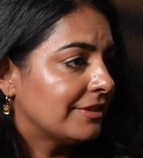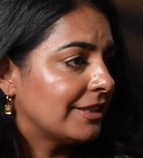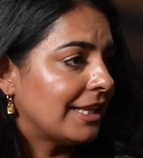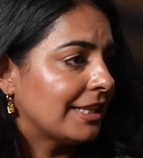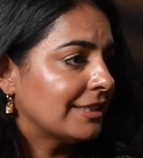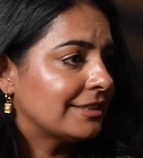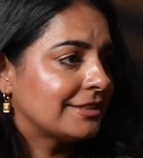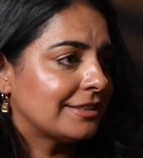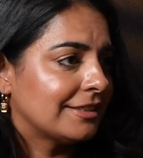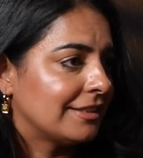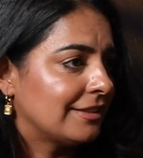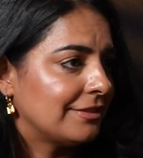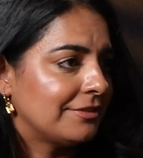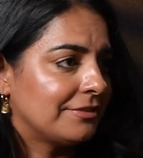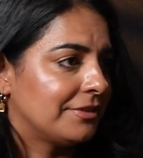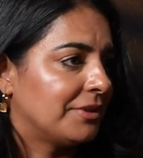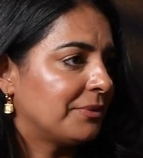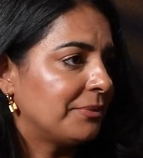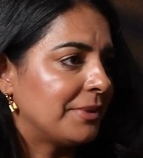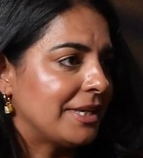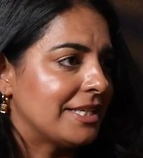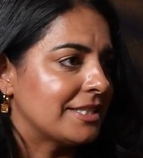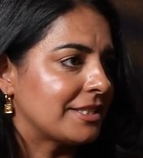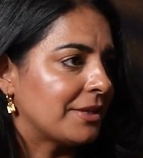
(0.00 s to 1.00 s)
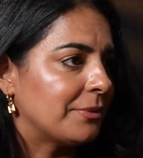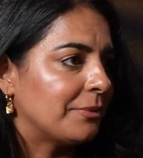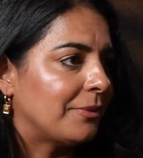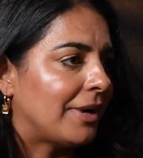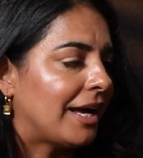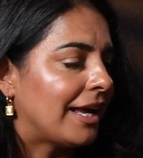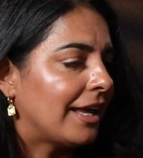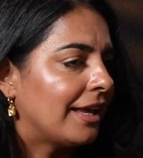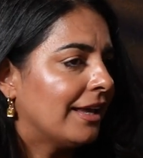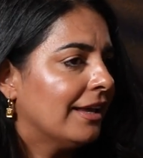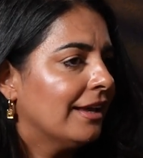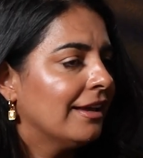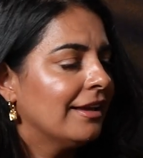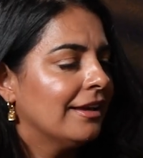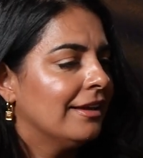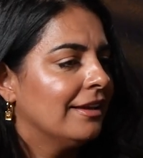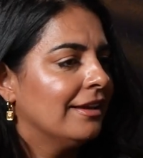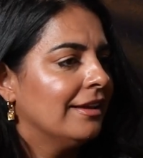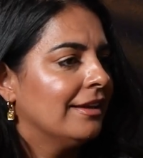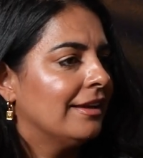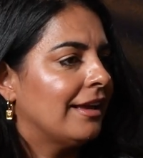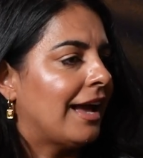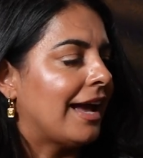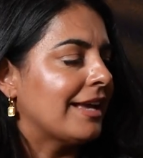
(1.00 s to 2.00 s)
That's the reason why
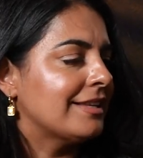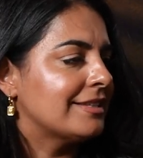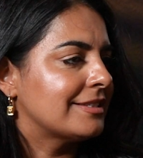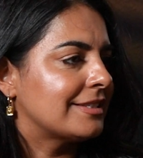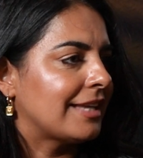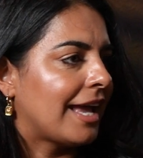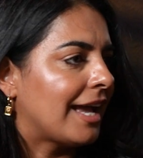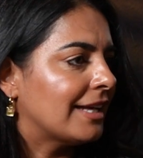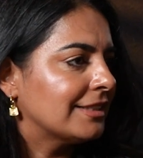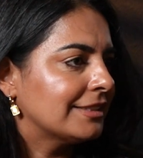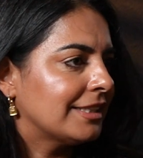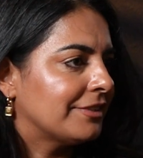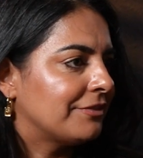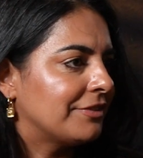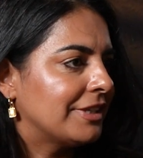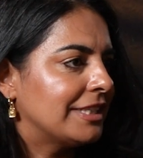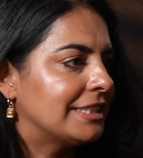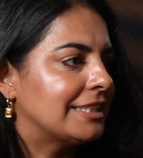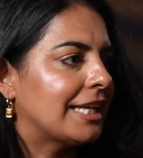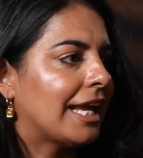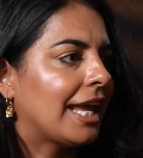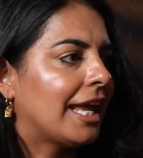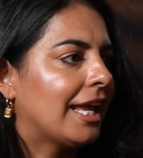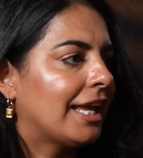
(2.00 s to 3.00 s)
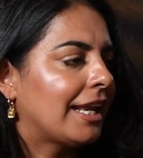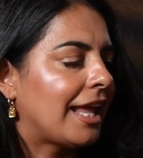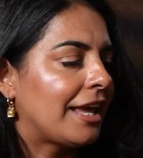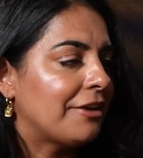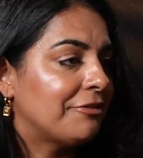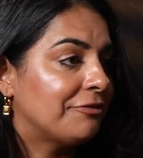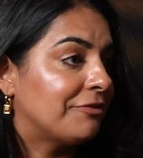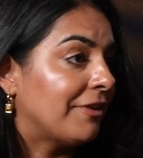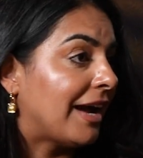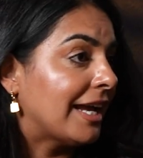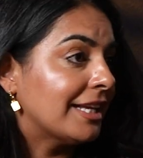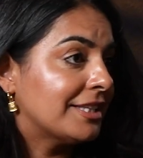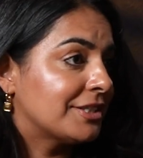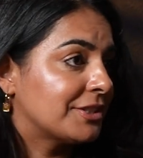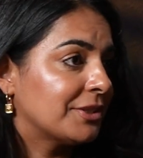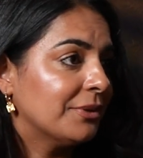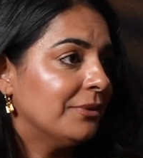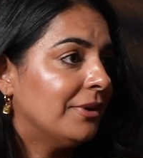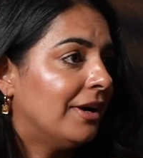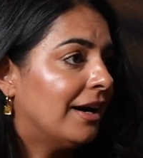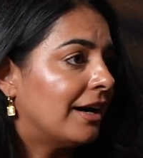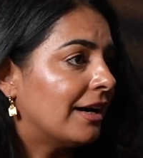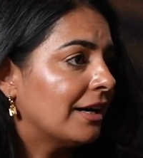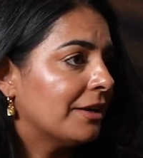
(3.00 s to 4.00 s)
I stand every day and I fight
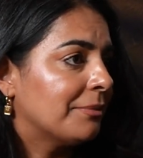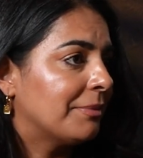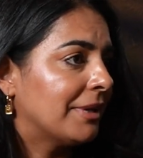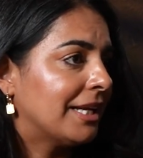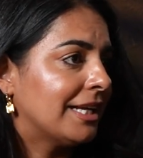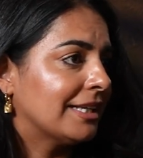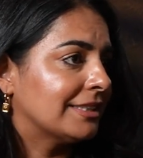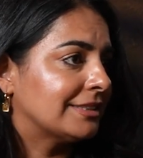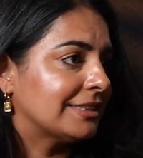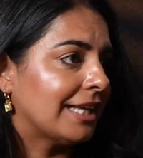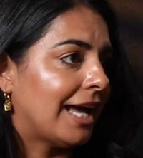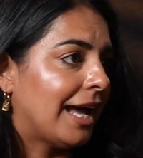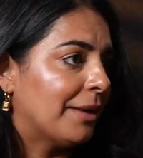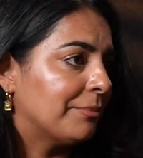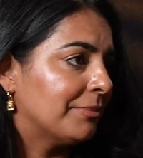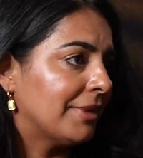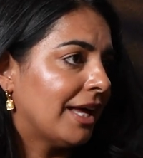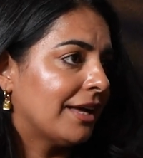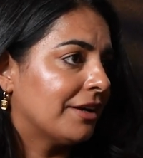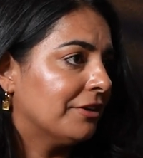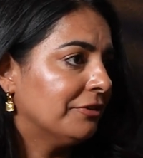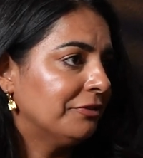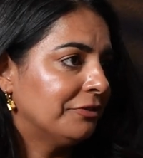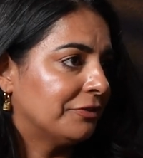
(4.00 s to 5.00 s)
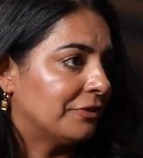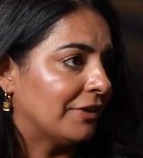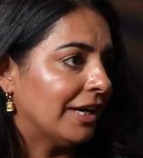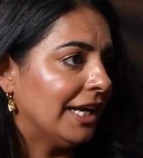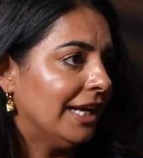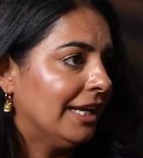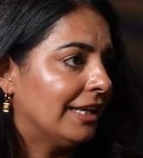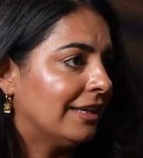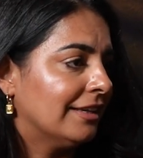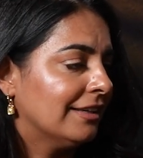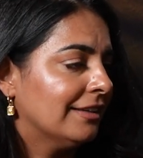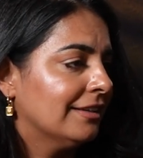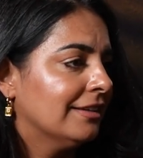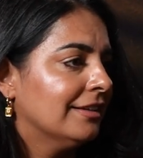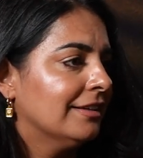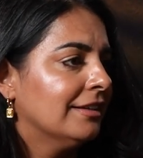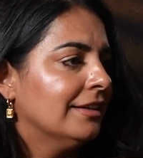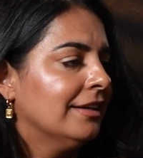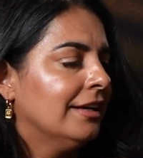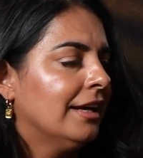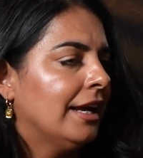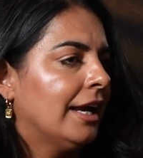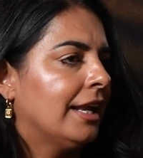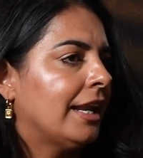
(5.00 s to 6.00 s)
so hard, because I'm not afraid.
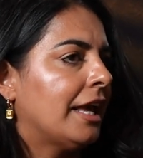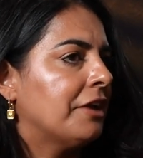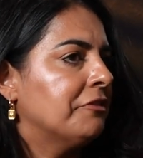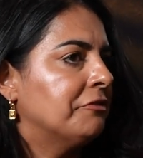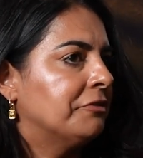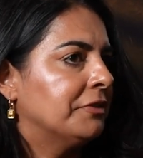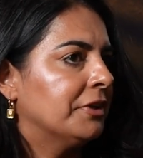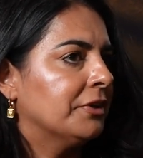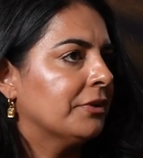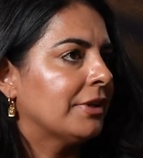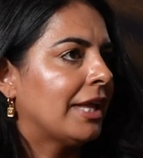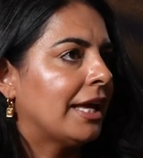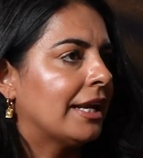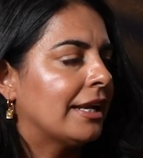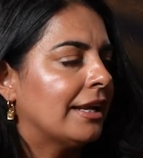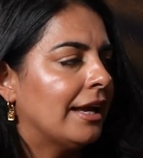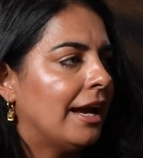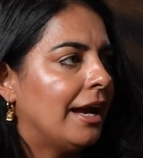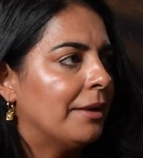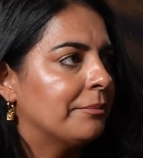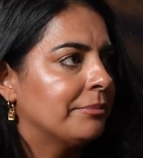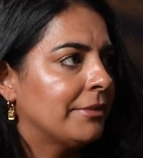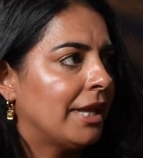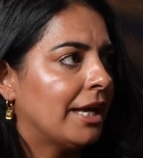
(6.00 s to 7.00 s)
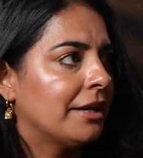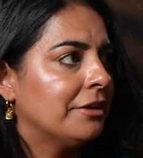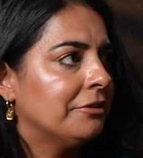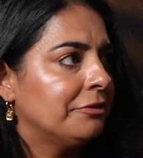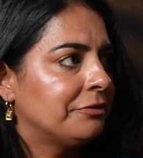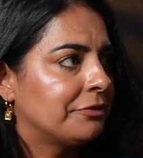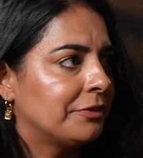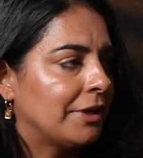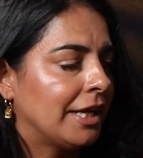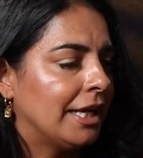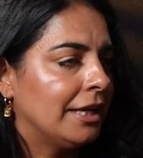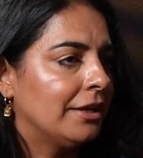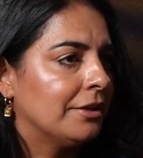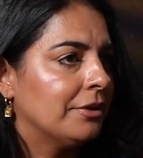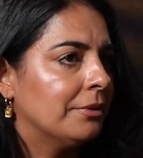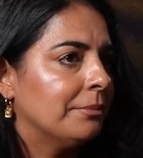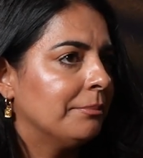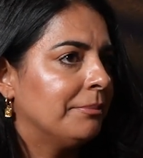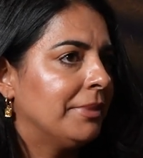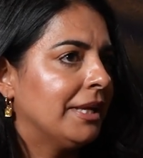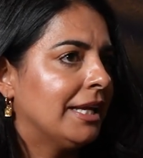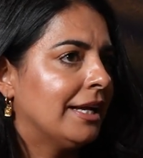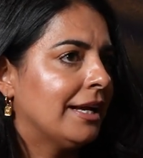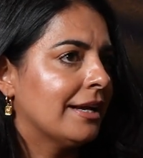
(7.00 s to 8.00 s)
And I feel that I'm not afraid
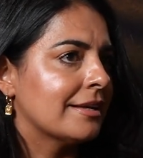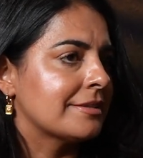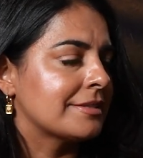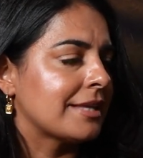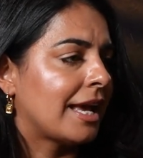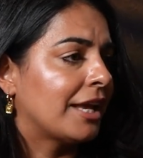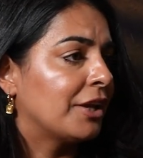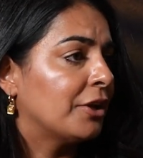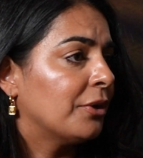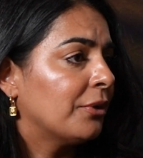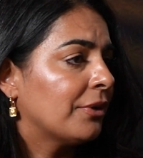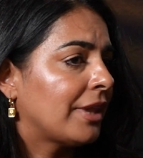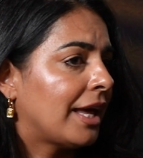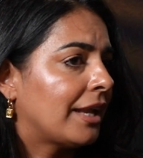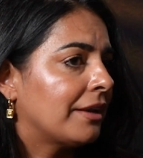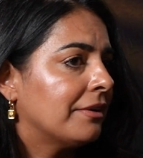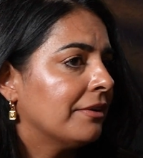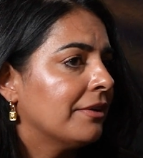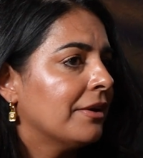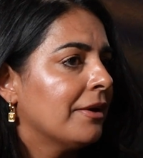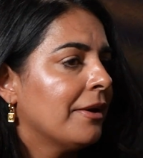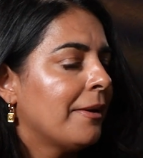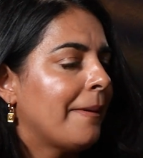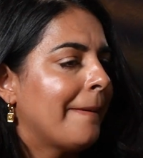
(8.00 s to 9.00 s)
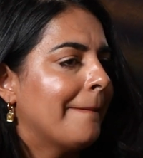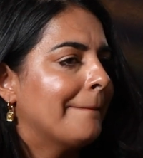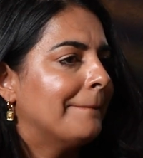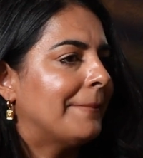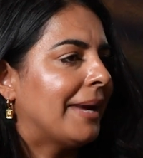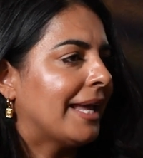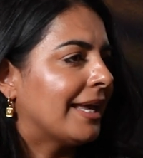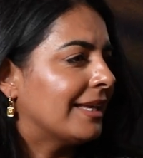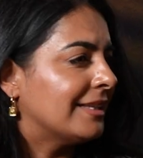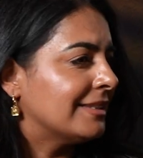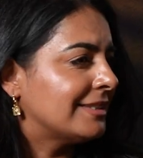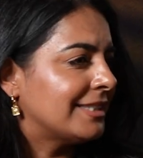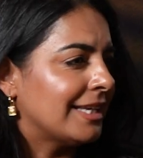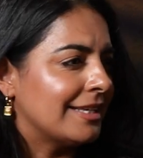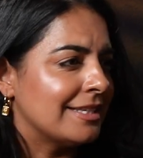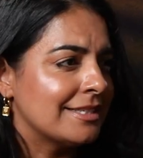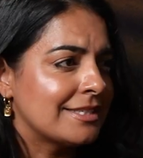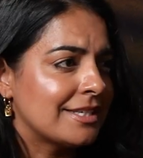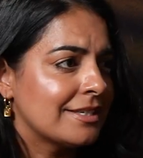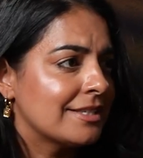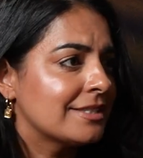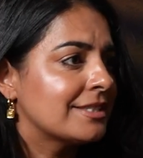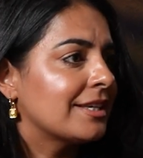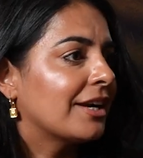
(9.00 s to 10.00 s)
because I know that my
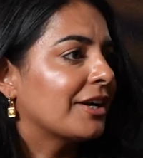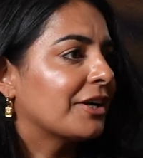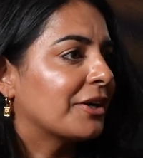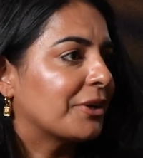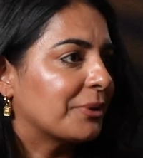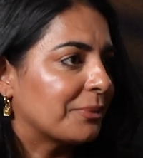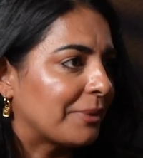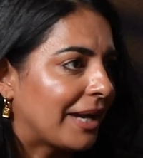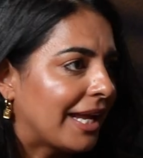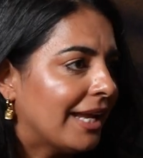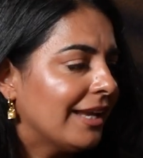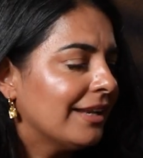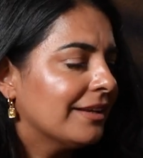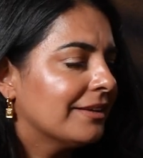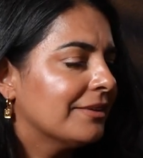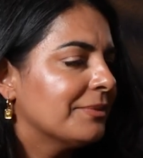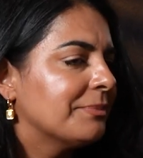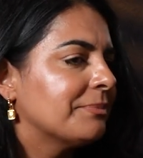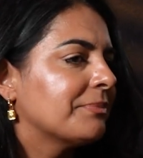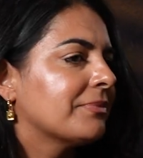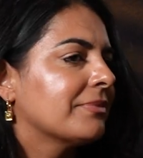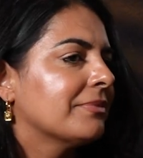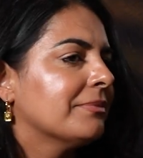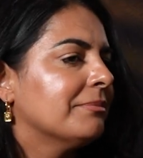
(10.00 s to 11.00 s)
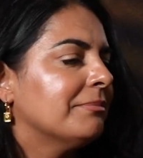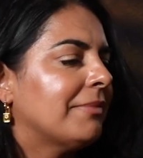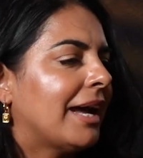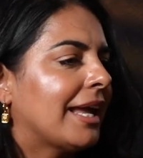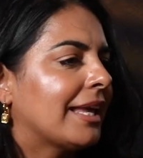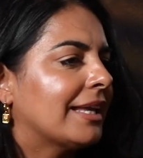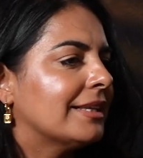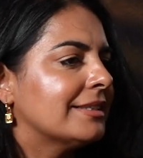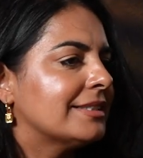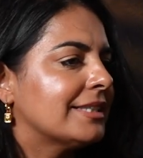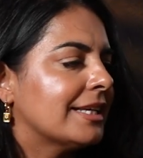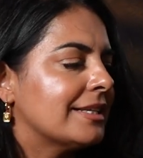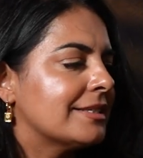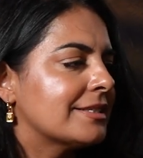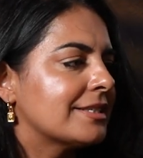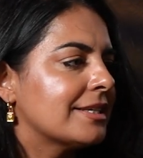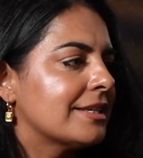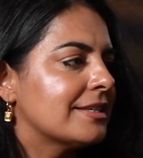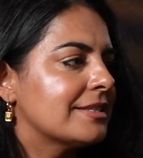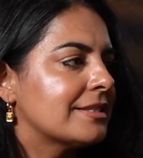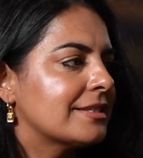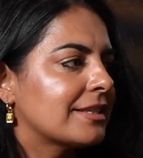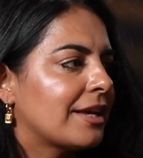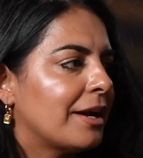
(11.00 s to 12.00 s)
intentions are great. My
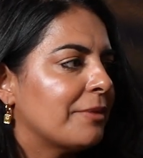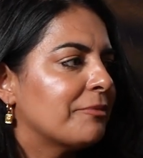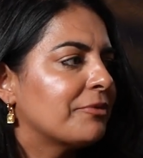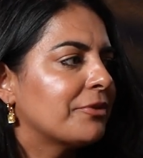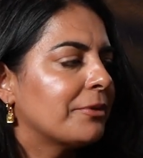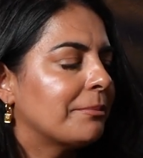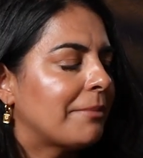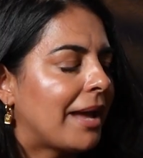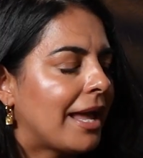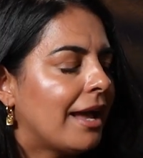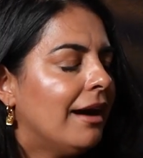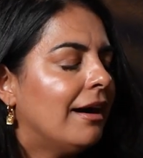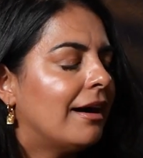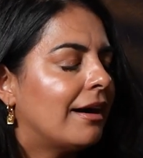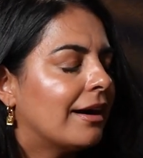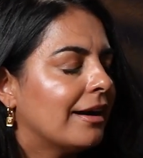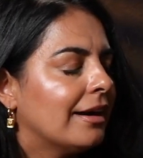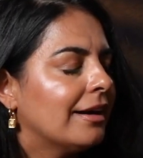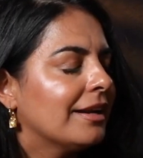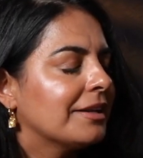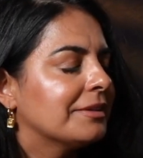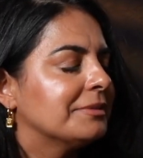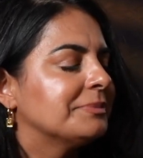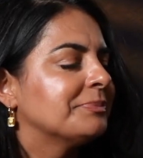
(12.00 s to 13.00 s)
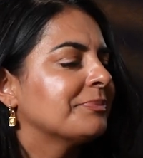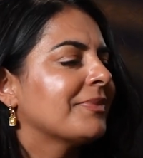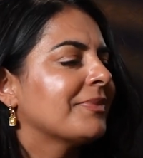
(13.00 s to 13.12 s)
intentions come from my heart.